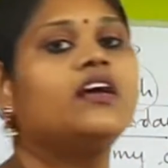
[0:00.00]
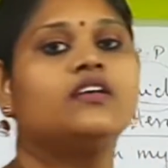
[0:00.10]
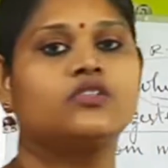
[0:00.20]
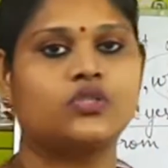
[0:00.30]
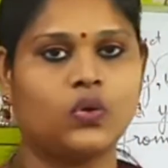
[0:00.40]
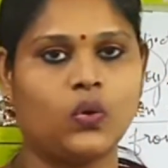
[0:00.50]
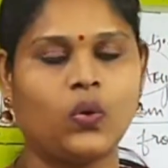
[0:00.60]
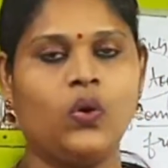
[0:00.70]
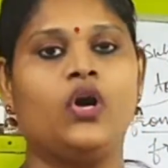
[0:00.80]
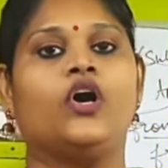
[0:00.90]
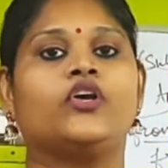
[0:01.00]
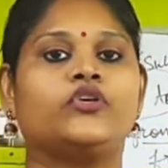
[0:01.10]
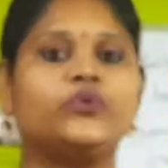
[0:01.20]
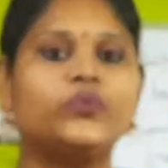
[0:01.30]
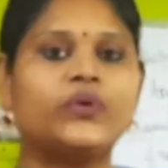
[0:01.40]
So
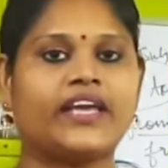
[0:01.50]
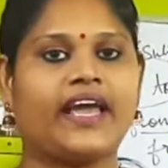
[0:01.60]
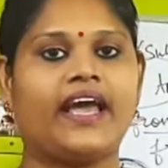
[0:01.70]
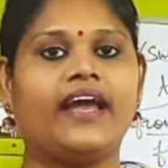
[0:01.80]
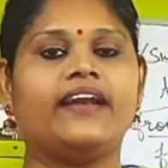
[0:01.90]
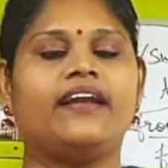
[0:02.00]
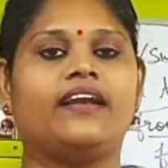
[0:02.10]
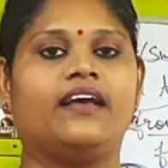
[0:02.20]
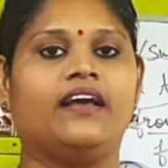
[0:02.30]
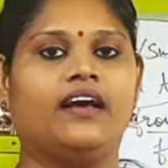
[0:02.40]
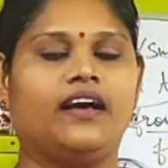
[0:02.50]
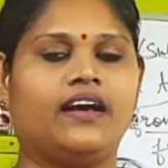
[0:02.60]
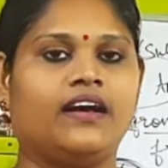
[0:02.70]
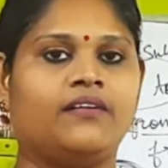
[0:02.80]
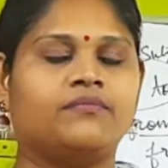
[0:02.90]
you can
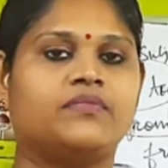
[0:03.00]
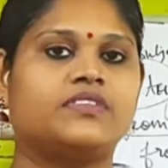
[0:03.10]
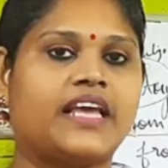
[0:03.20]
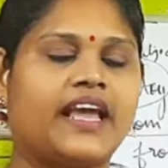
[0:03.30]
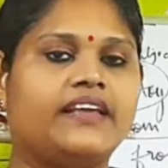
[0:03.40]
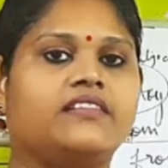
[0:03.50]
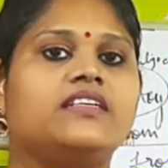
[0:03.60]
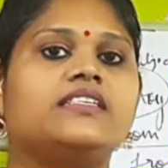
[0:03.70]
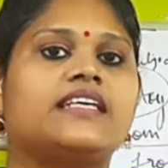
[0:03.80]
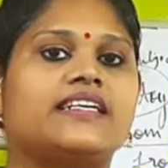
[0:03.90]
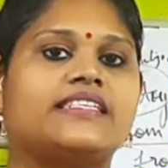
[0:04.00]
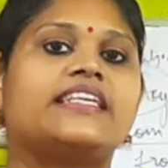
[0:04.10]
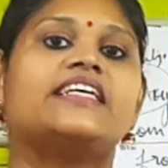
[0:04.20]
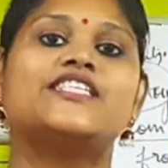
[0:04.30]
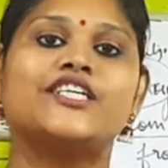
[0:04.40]
say this as an
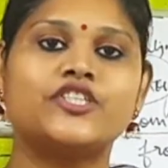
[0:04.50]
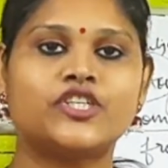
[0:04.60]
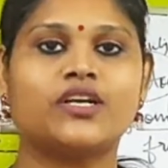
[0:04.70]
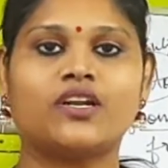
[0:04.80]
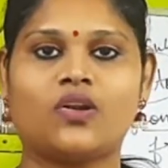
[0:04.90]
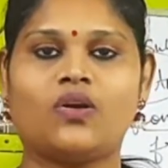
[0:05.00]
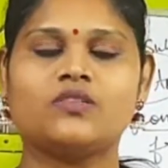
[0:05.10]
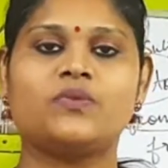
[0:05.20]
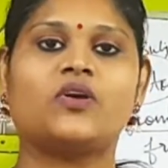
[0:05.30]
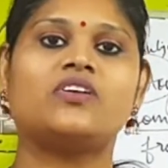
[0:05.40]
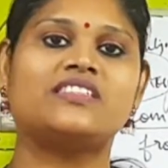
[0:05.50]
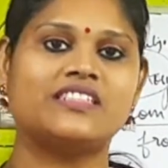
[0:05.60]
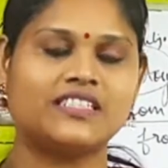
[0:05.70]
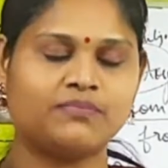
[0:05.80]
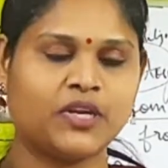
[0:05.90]
essential clause because
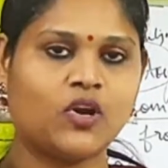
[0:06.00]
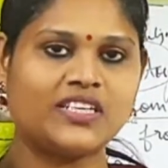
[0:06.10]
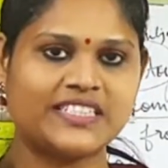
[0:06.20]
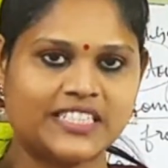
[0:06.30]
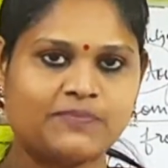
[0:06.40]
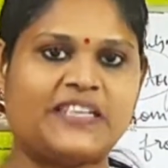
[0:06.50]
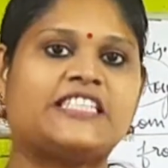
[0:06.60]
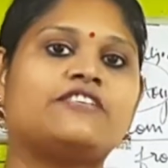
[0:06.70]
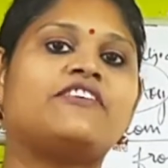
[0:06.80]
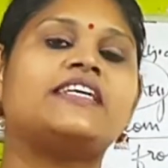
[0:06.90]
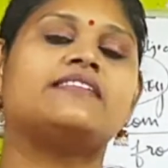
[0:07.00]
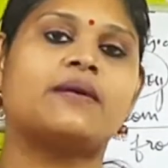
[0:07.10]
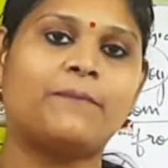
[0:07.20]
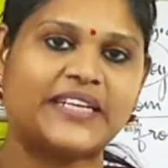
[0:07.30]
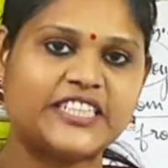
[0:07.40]
it specifies a
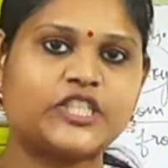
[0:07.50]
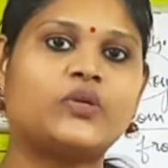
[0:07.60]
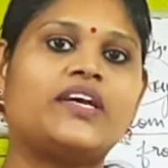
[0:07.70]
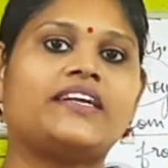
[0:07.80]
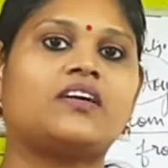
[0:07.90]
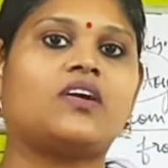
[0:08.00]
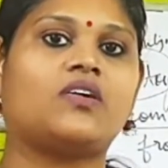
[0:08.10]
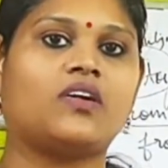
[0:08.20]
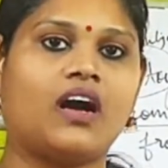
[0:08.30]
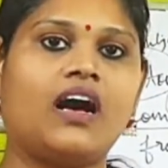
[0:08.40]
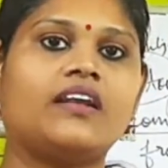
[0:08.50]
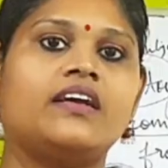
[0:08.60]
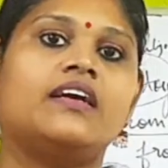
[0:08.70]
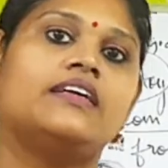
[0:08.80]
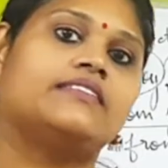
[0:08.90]
particular car
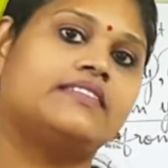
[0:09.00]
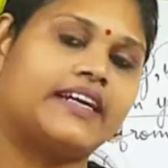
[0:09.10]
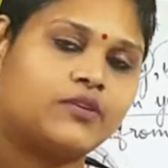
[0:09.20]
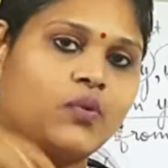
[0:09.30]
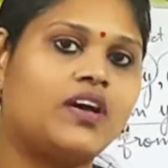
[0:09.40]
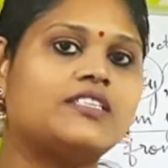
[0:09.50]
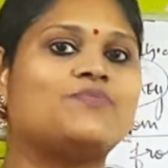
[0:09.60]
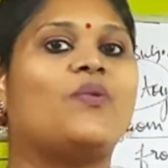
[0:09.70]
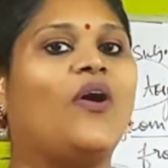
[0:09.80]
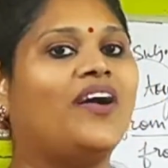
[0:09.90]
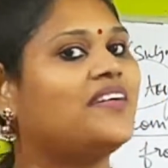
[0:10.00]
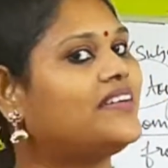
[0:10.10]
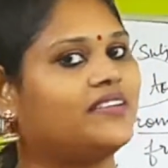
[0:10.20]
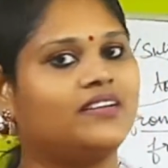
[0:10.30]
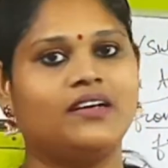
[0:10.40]
that was bought
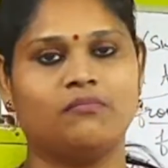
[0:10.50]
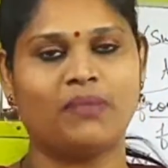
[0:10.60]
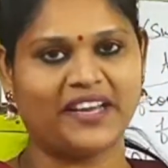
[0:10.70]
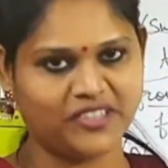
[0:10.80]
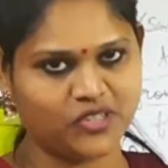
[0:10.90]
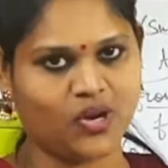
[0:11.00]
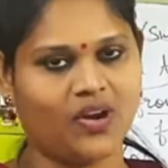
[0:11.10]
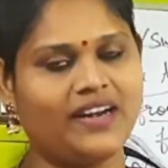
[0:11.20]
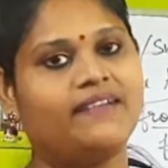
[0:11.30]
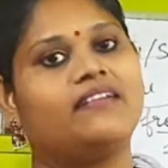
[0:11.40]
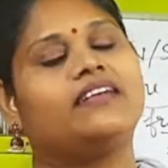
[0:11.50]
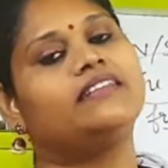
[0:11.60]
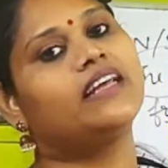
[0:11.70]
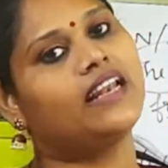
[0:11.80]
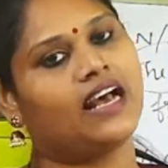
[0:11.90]
by John in
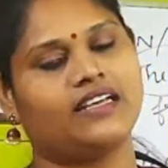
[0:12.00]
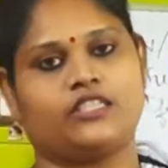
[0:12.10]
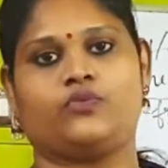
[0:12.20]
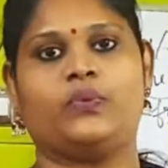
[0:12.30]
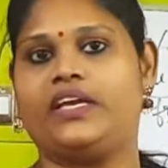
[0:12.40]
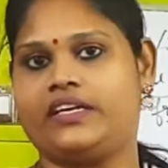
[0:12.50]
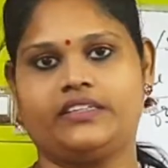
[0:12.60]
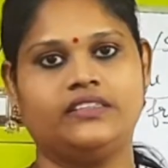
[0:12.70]
the last week.